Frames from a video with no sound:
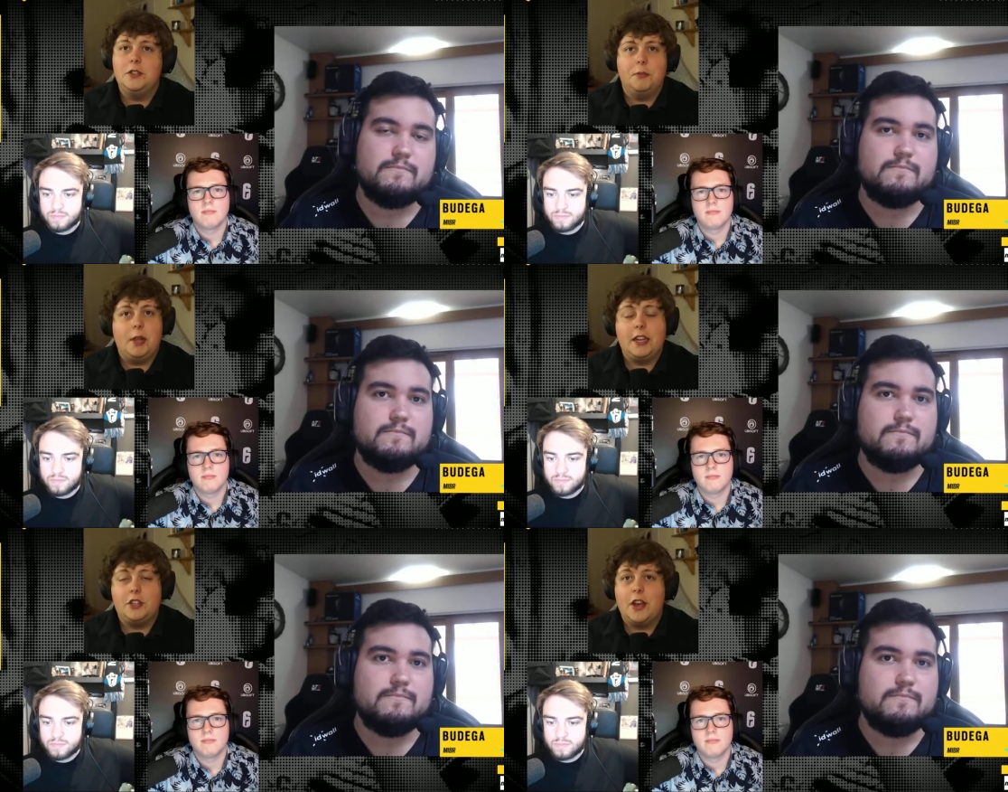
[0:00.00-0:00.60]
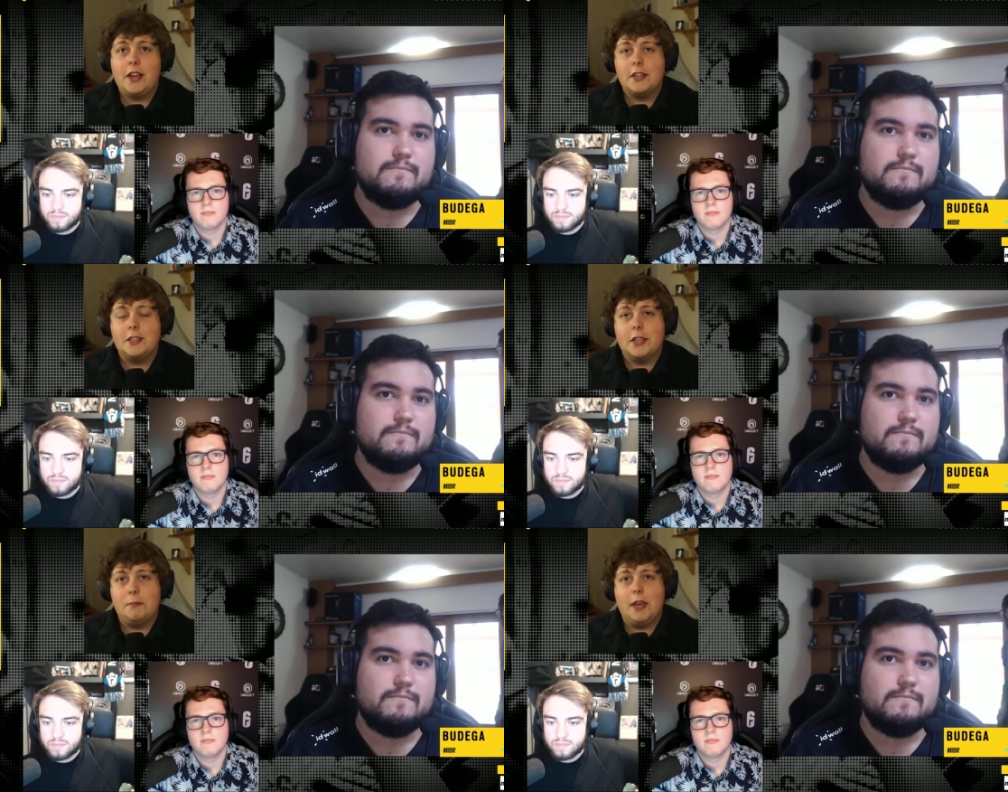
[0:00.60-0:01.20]
Speaker 1: that Black Dragons
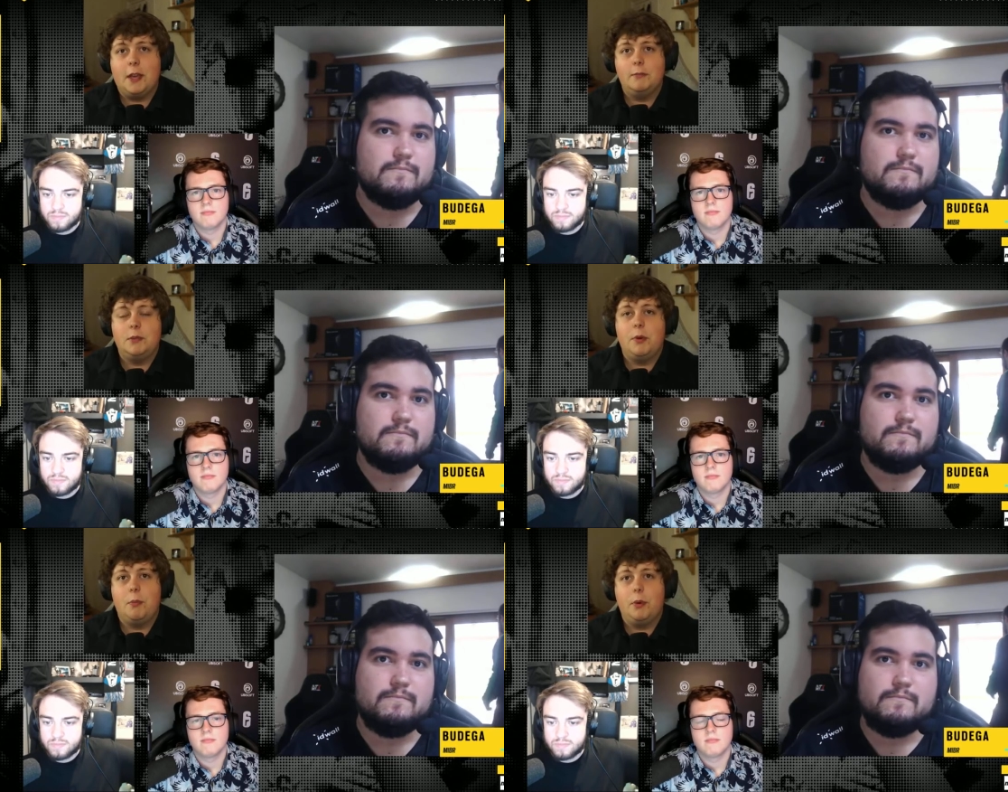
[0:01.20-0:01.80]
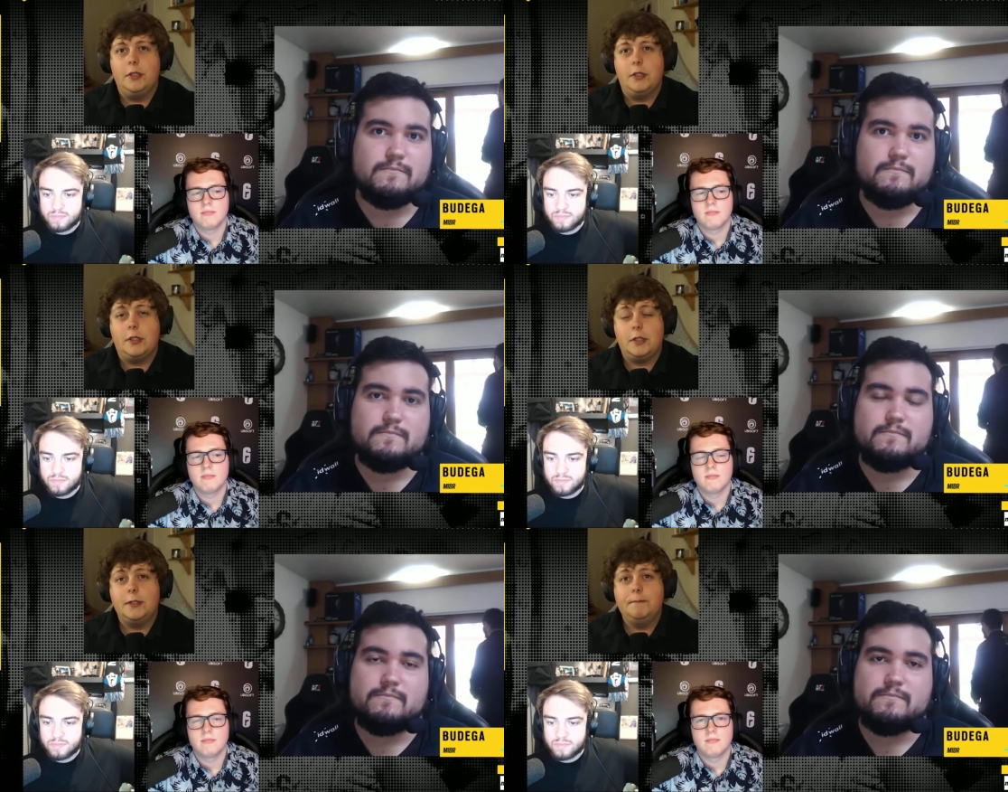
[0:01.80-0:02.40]
can pick up some more
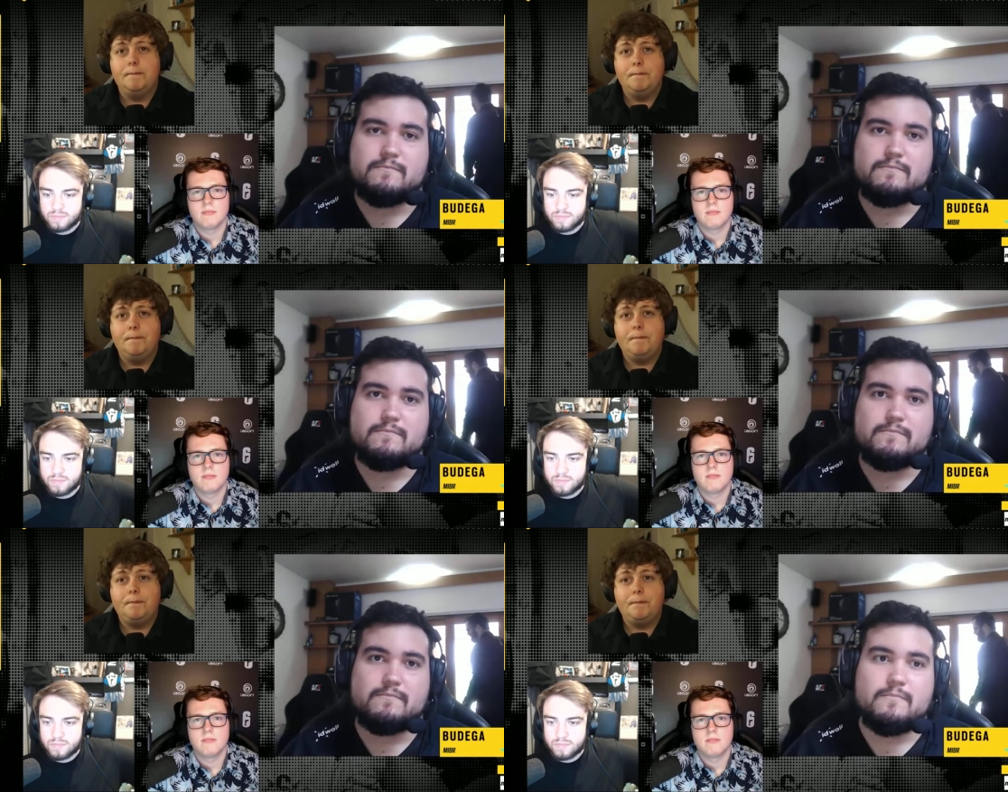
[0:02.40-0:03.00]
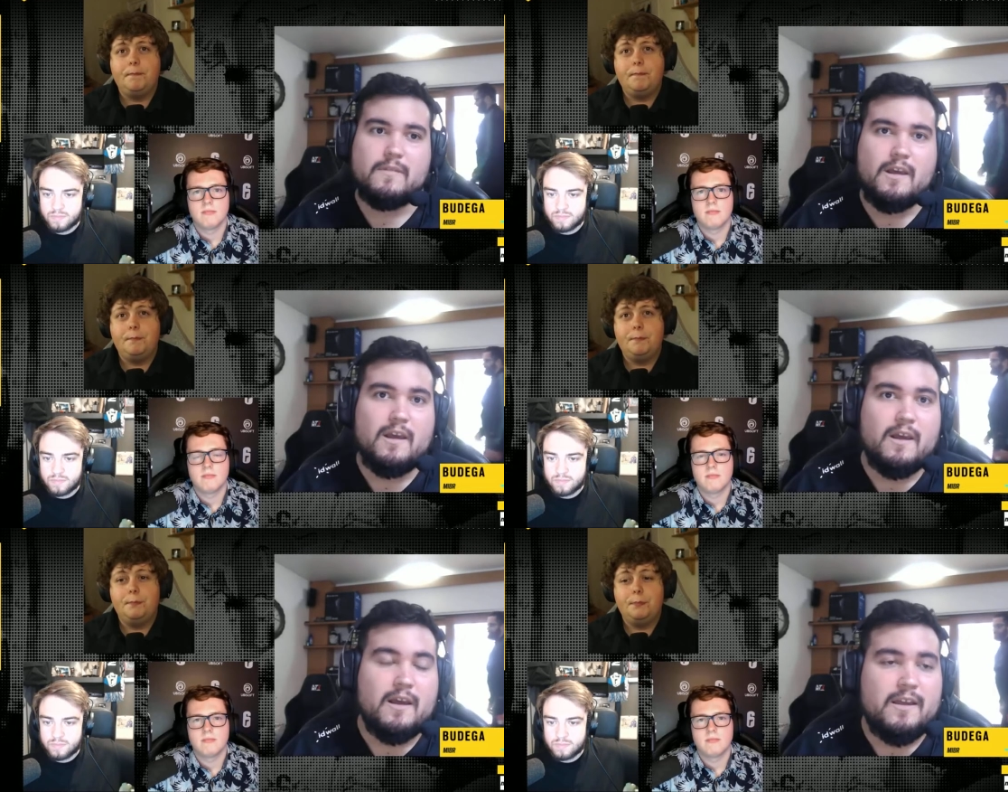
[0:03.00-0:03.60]
points.
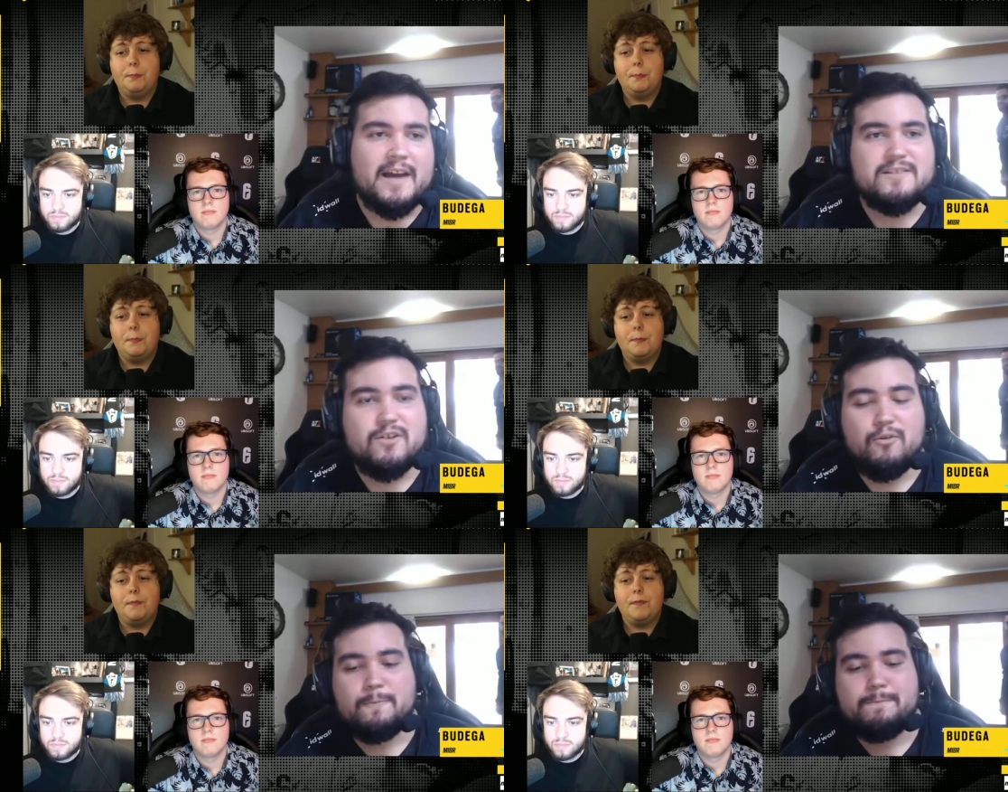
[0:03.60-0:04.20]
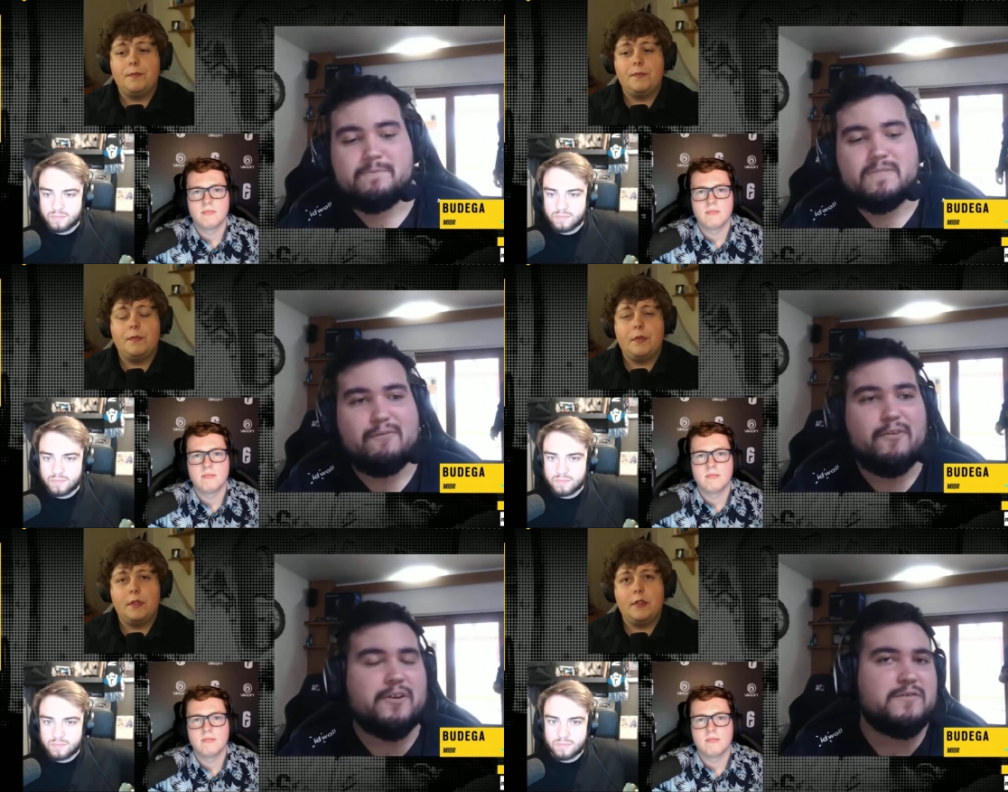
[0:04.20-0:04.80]
Speaker 2: Yeah, so the
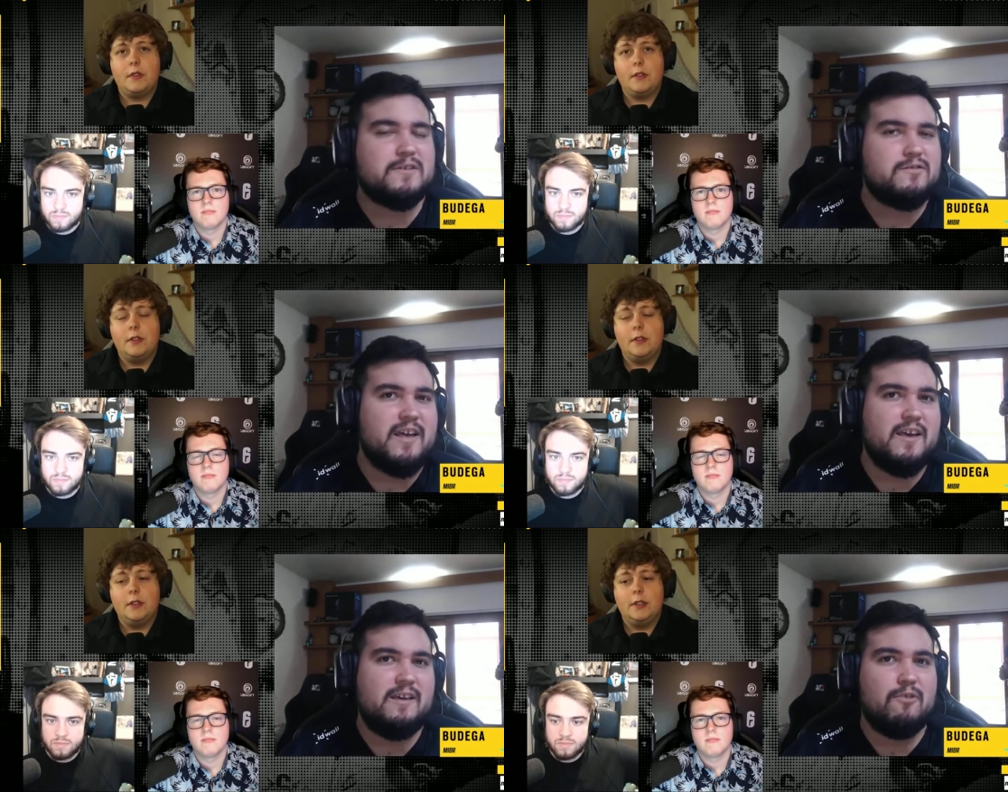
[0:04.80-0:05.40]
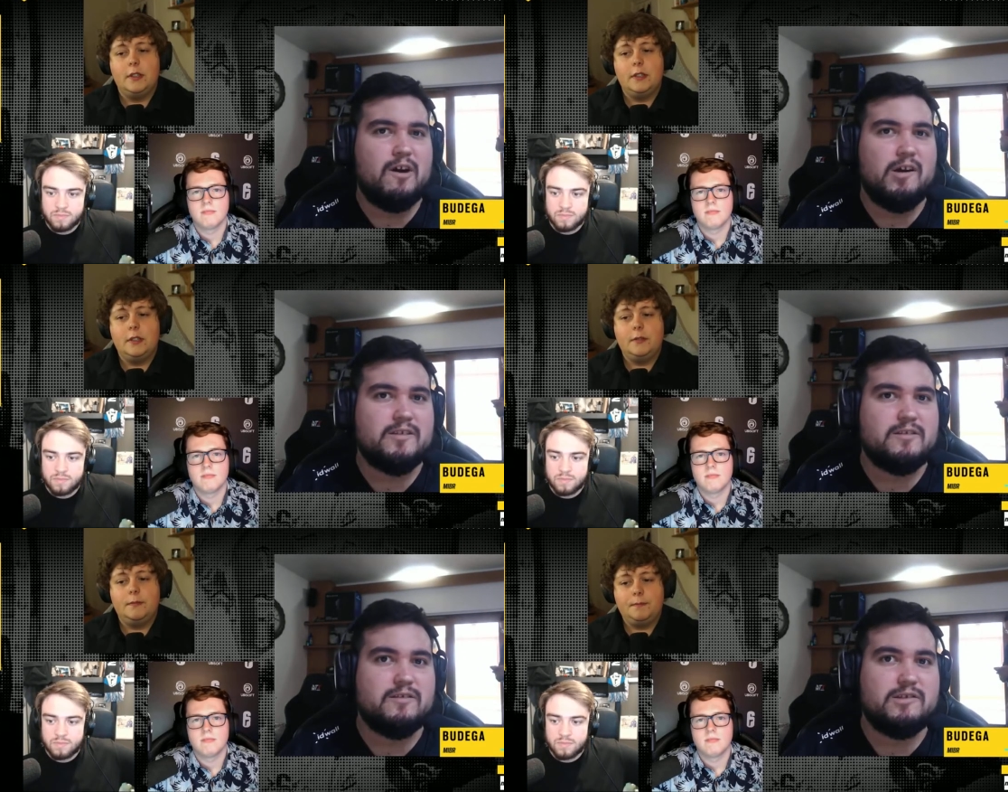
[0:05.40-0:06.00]
focus for today
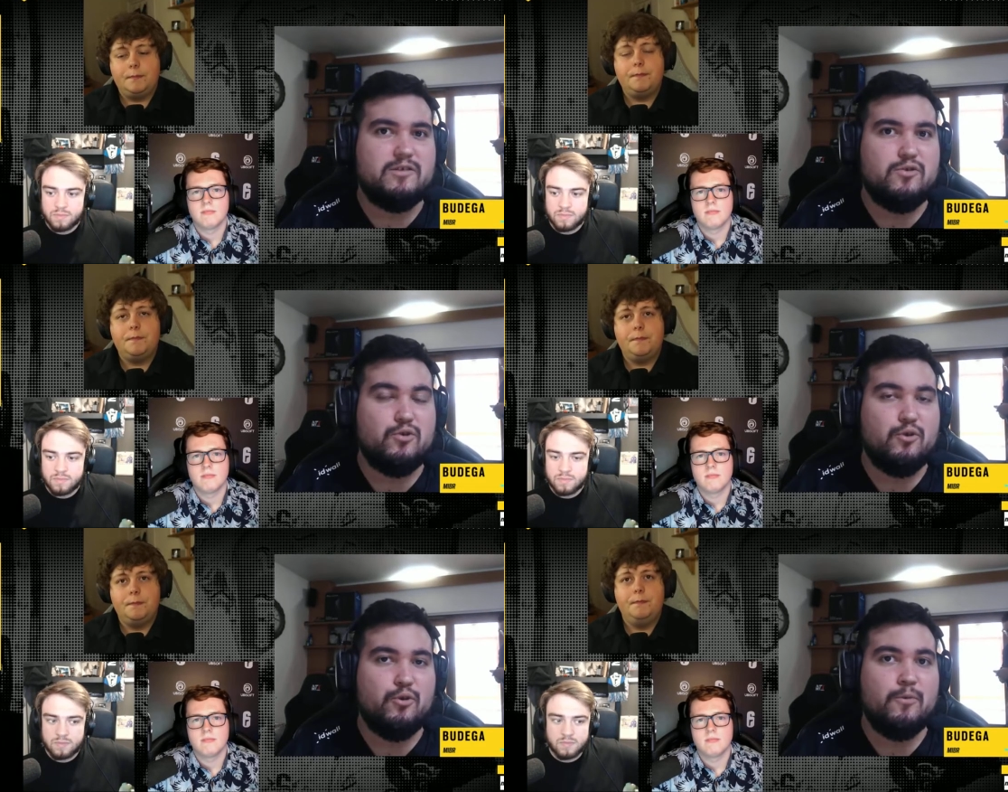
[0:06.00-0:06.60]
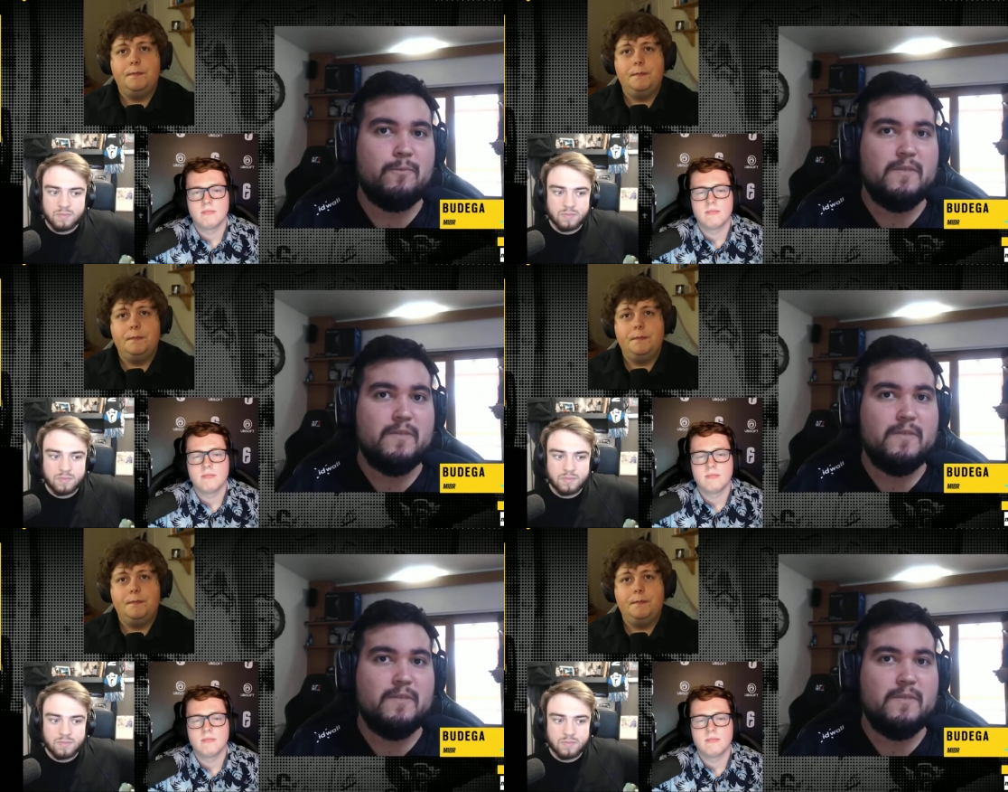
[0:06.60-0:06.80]
was to